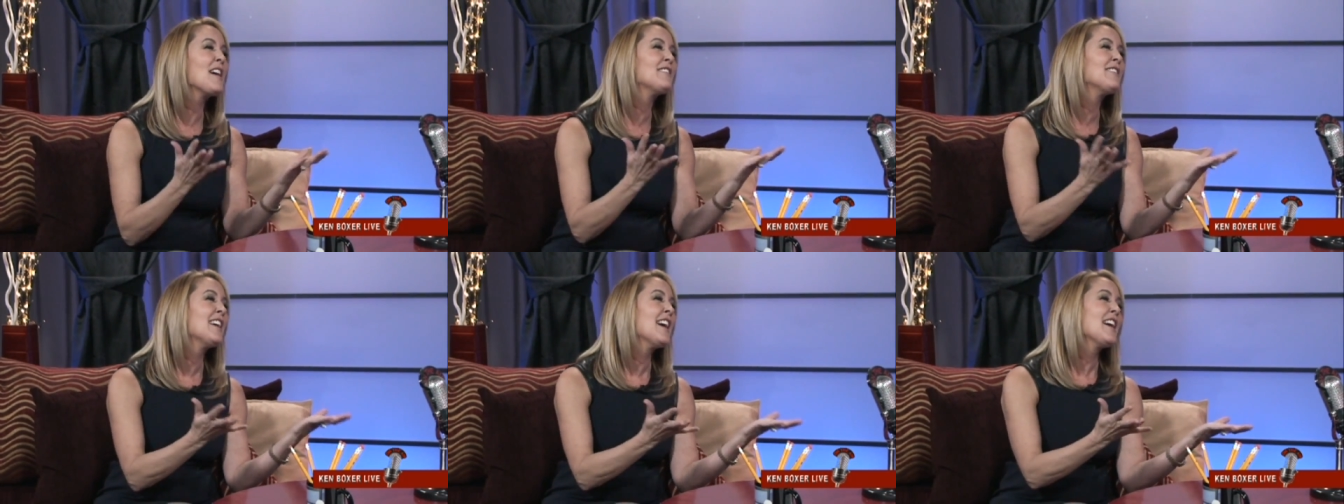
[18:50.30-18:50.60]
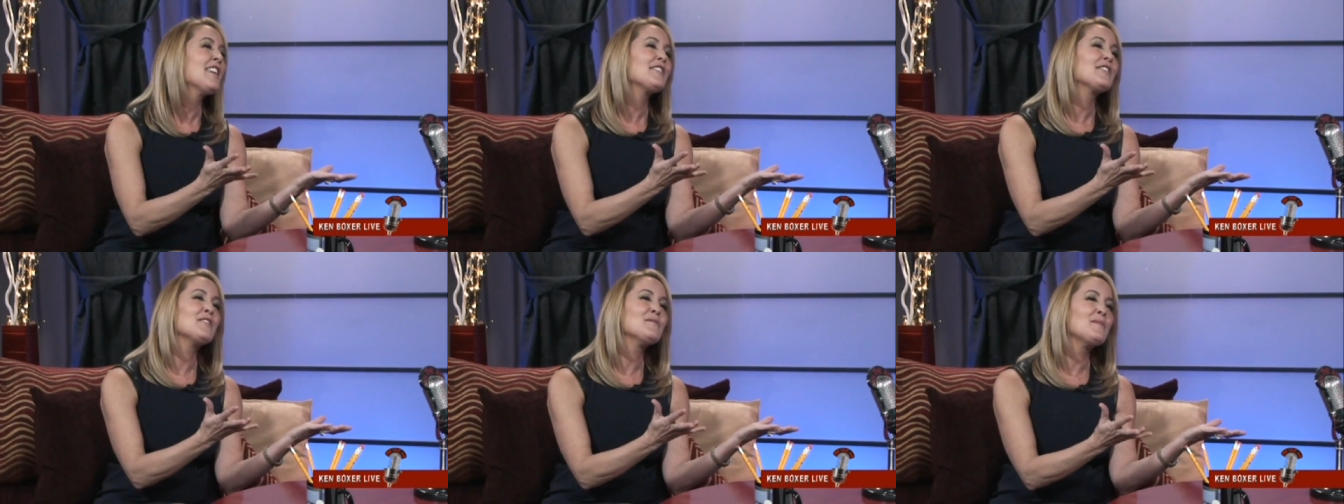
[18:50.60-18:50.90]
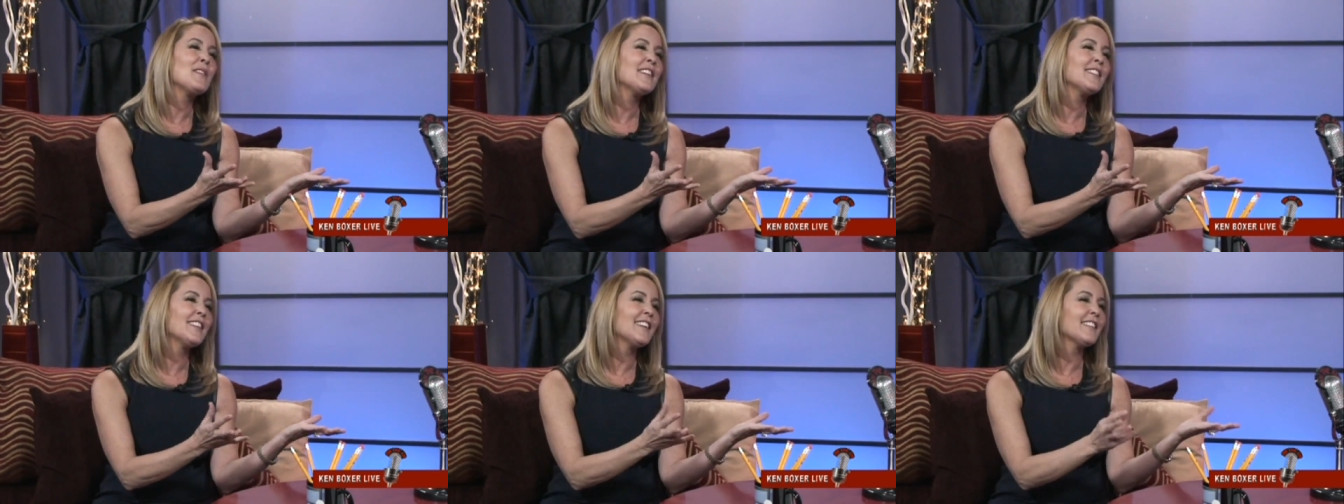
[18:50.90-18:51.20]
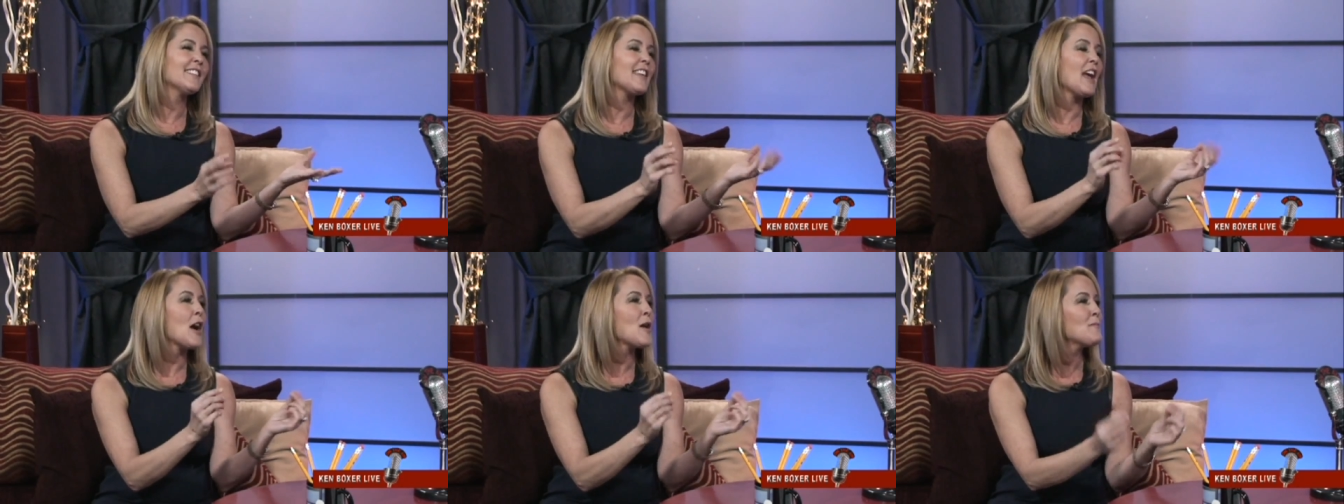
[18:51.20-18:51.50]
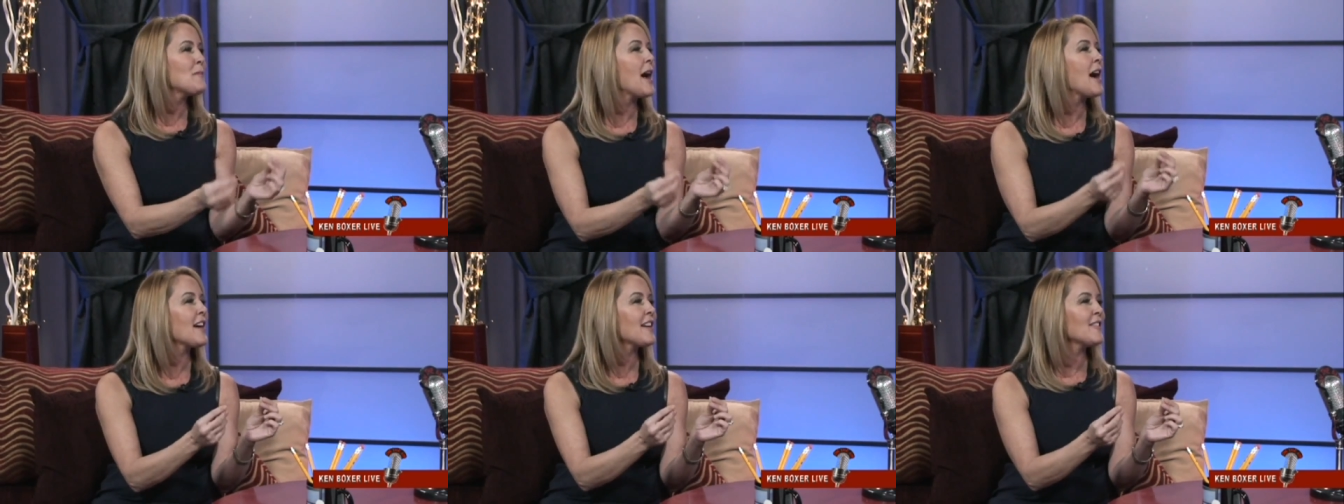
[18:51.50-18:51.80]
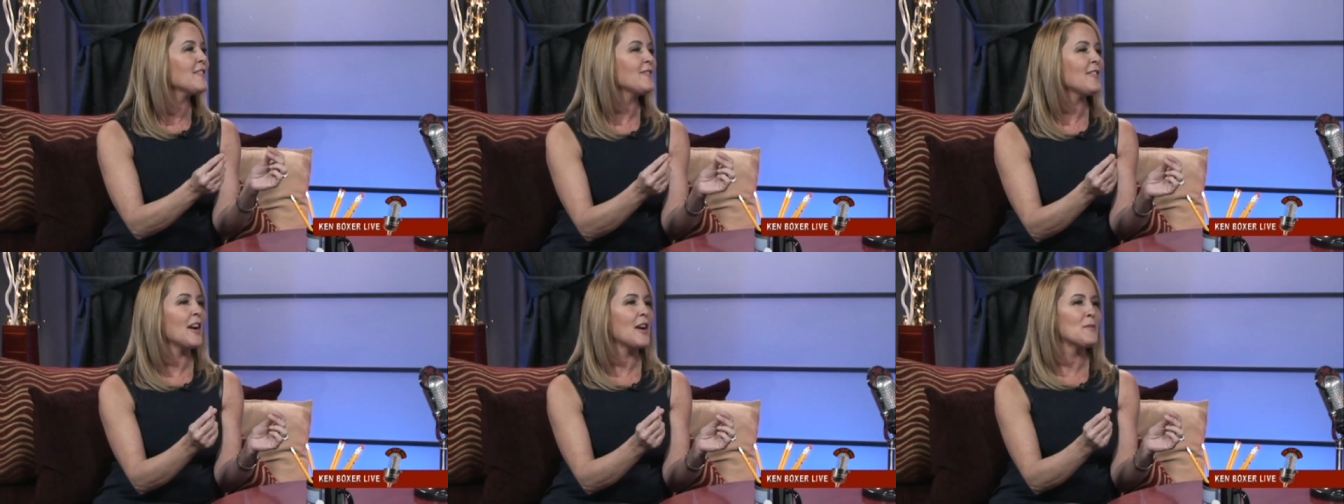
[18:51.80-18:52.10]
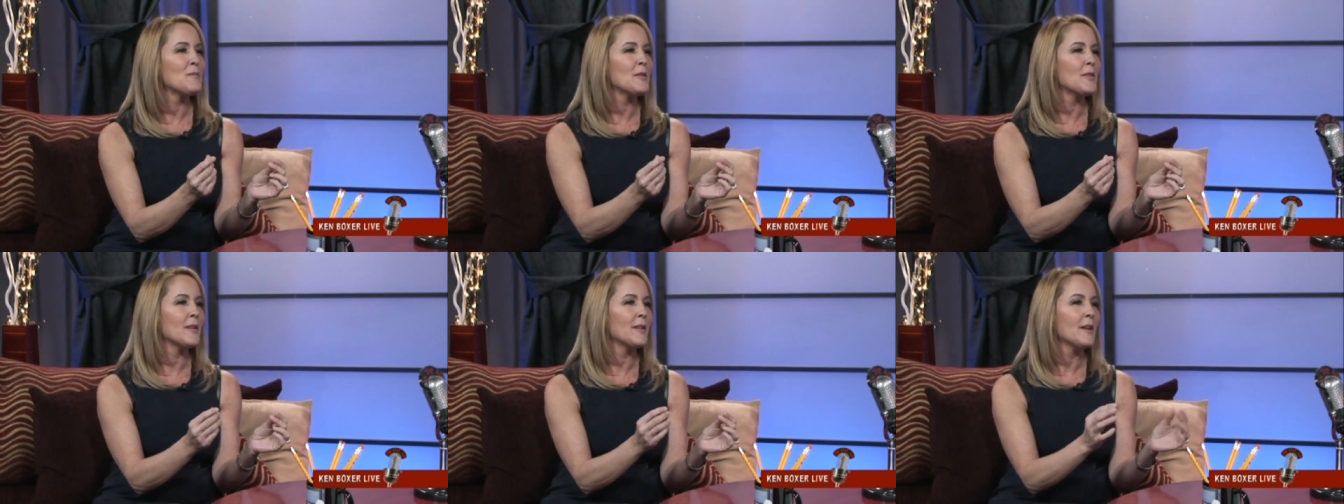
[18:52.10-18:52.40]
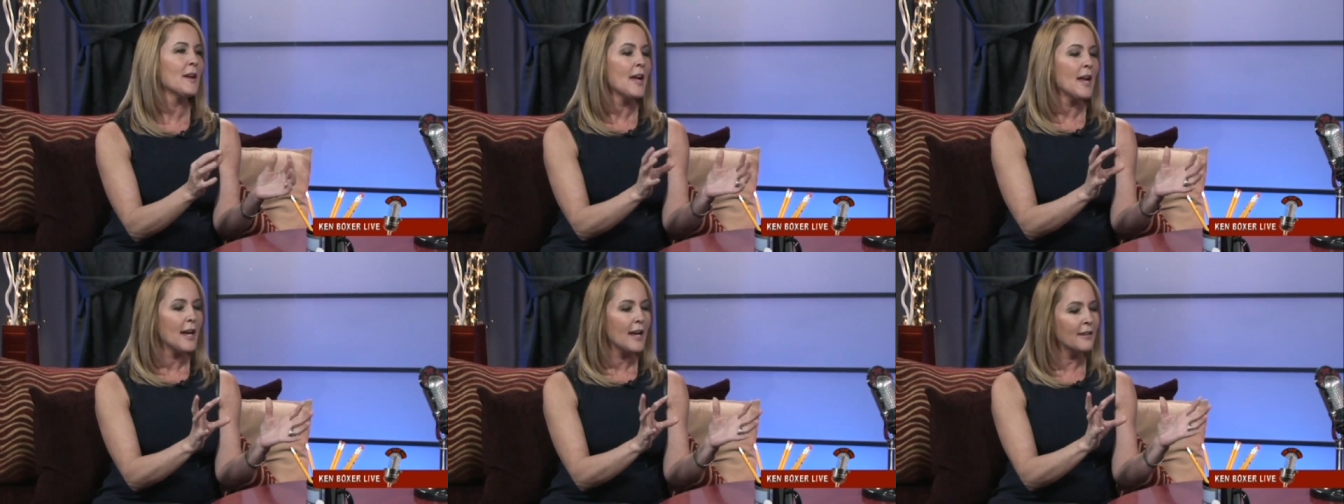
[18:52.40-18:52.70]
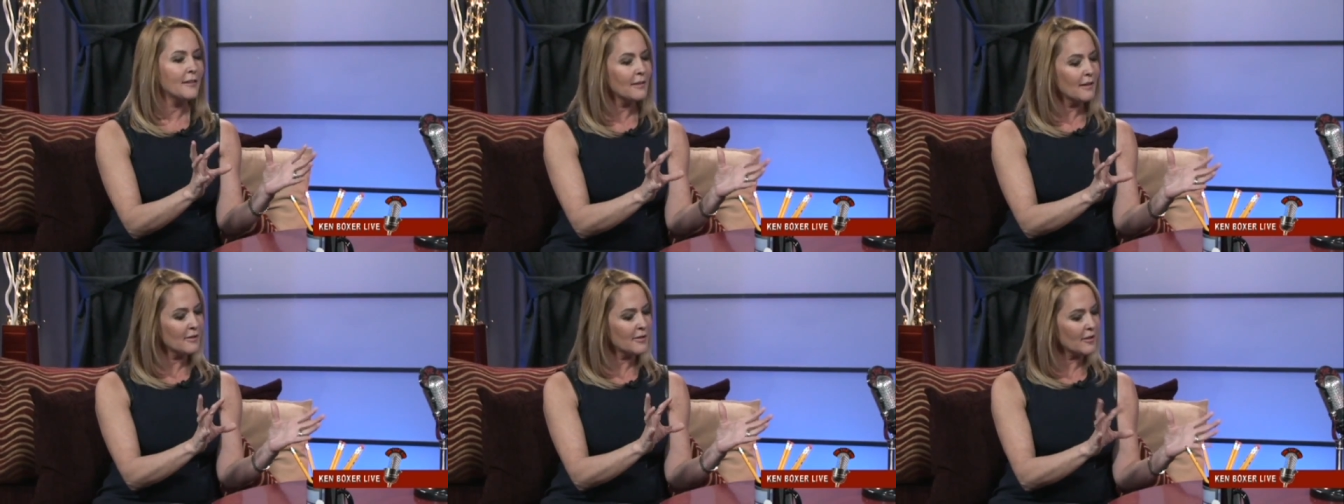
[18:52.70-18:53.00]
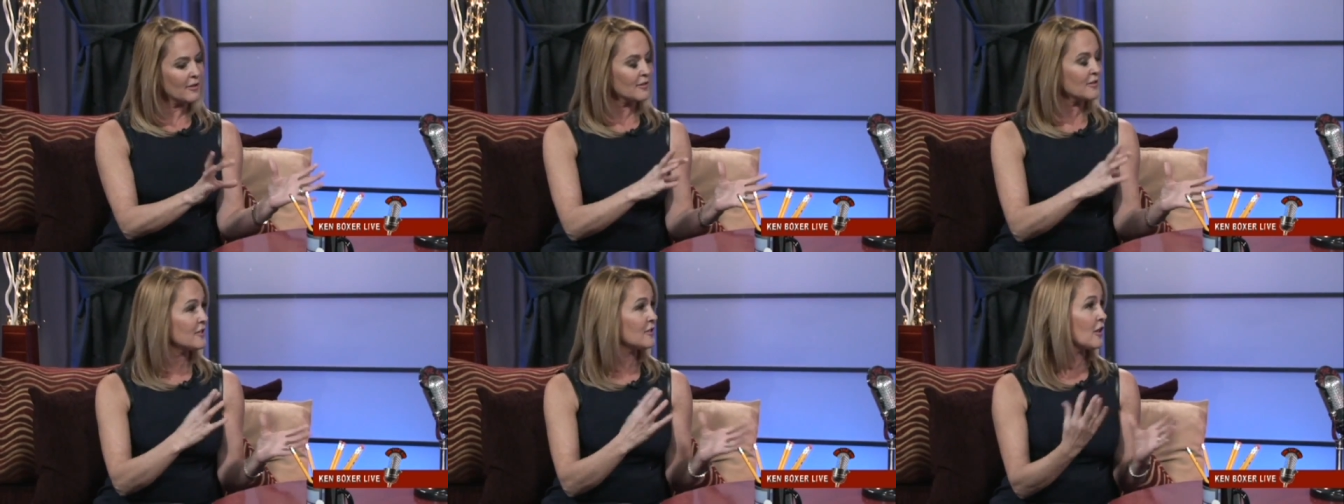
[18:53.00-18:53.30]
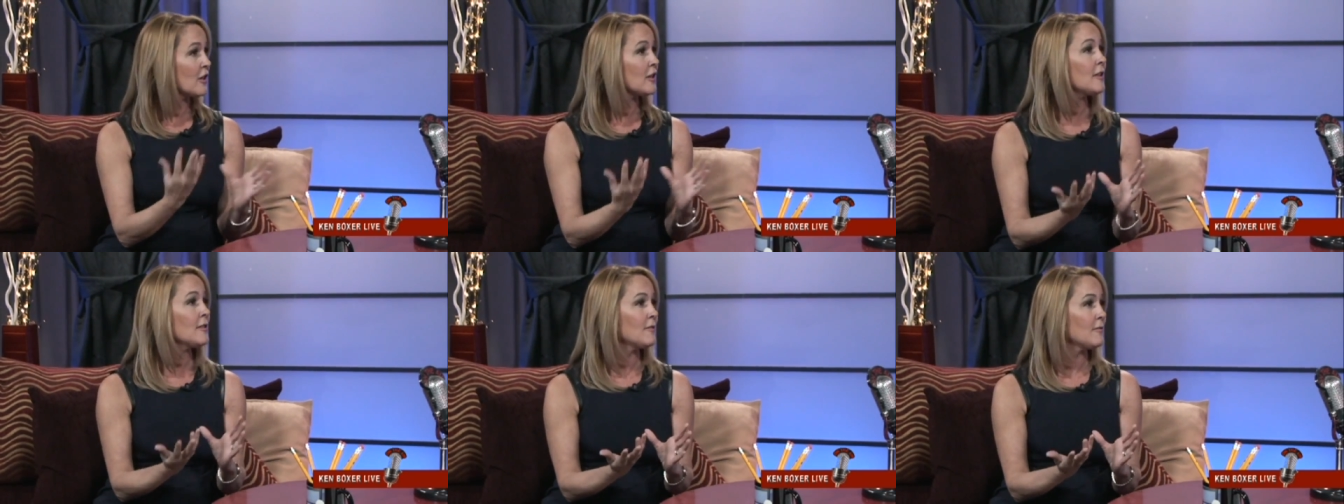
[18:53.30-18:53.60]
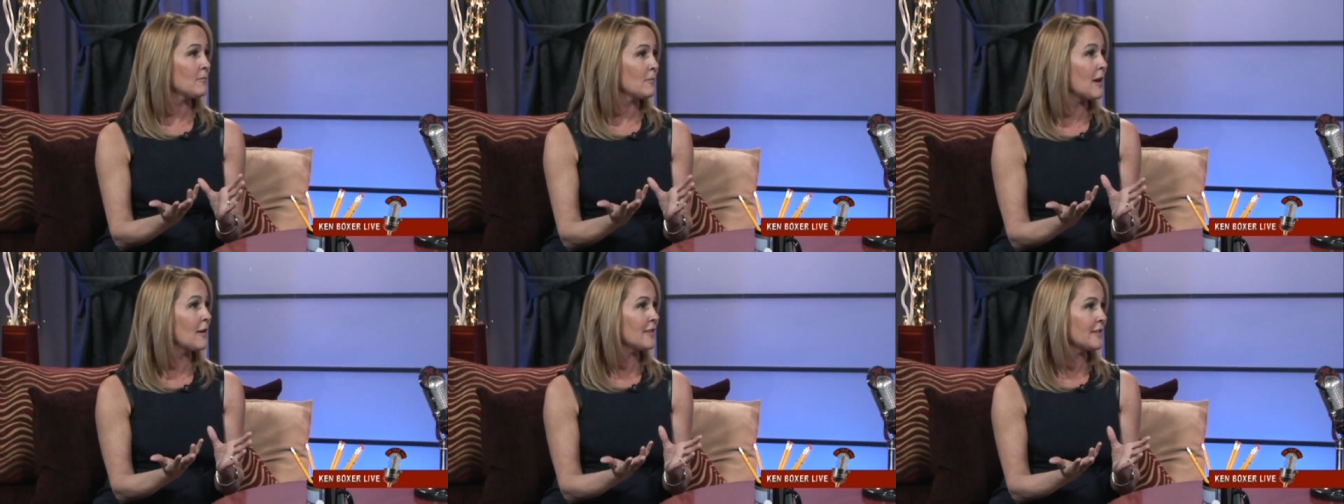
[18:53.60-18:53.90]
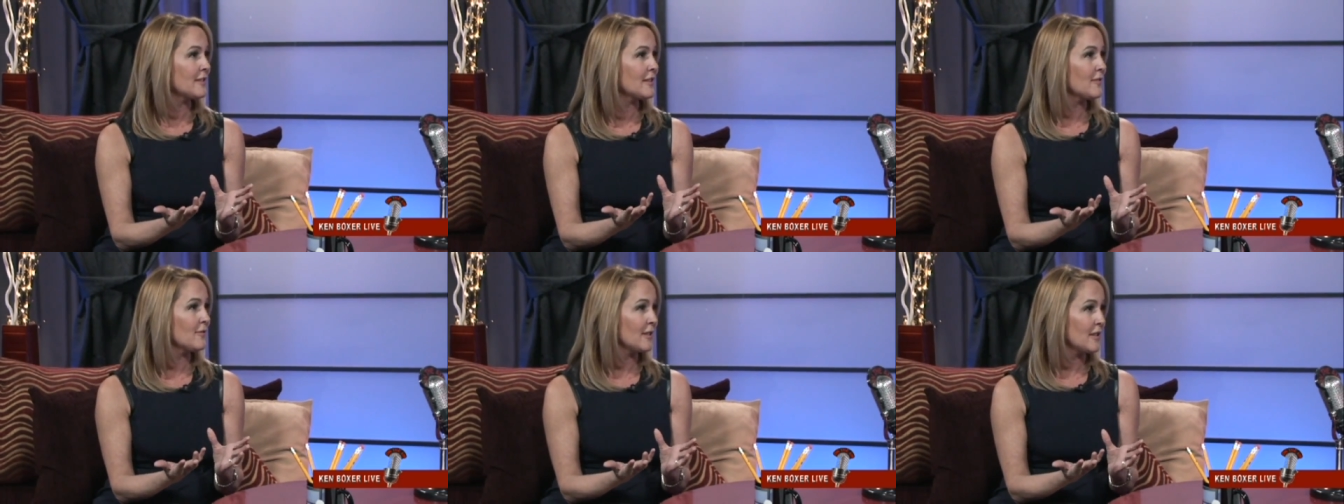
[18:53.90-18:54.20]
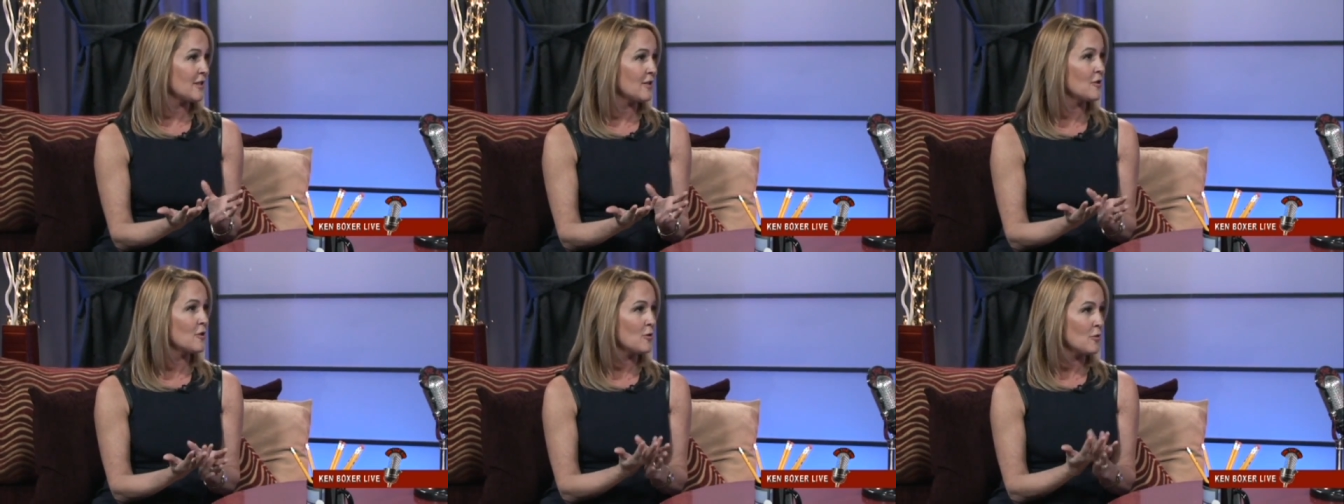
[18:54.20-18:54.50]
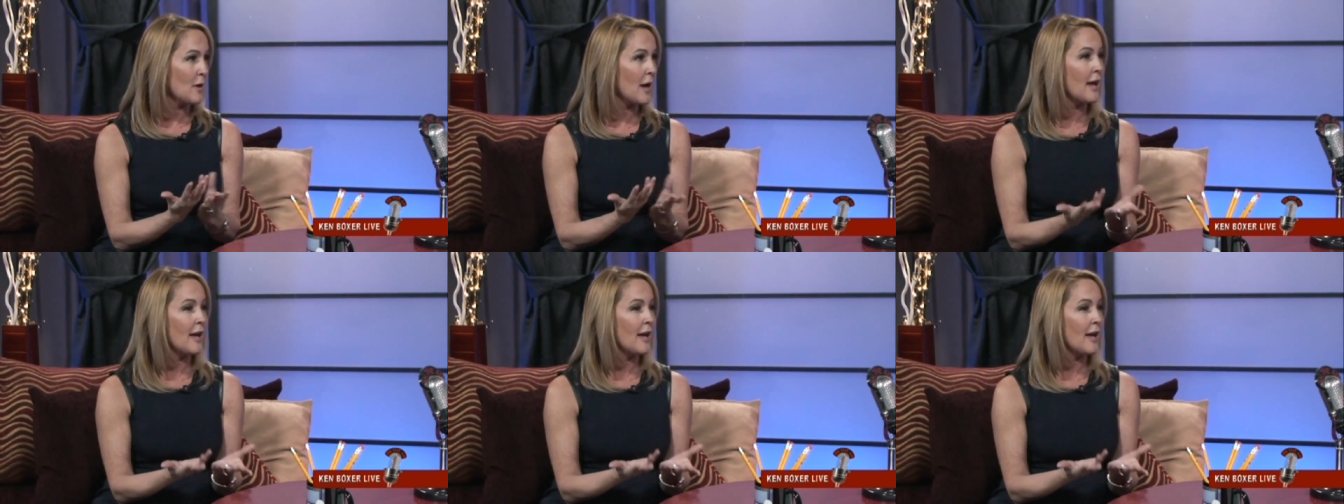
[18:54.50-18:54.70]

but the main thing is well, alpaca fiber. It's they're still a relatively new